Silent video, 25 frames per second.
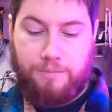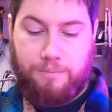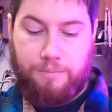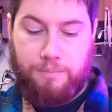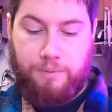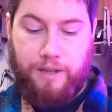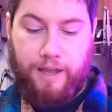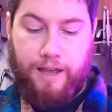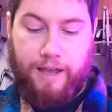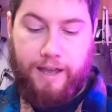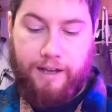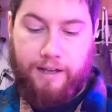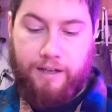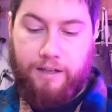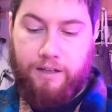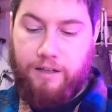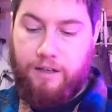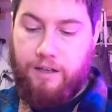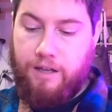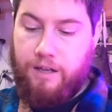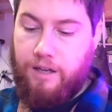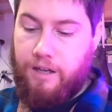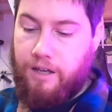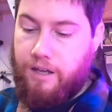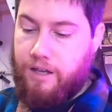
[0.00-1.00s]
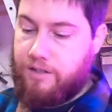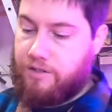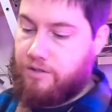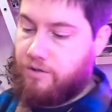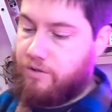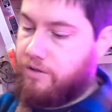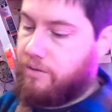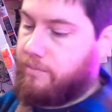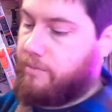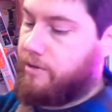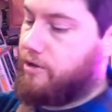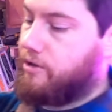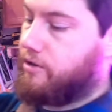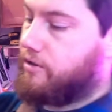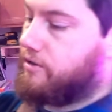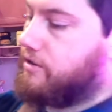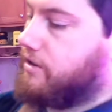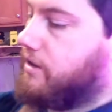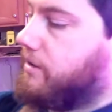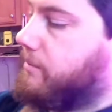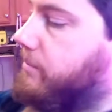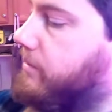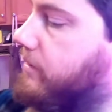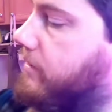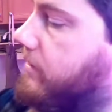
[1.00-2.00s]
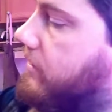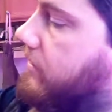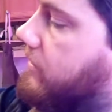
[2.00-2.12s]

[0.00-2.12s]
black, is going to be hooked up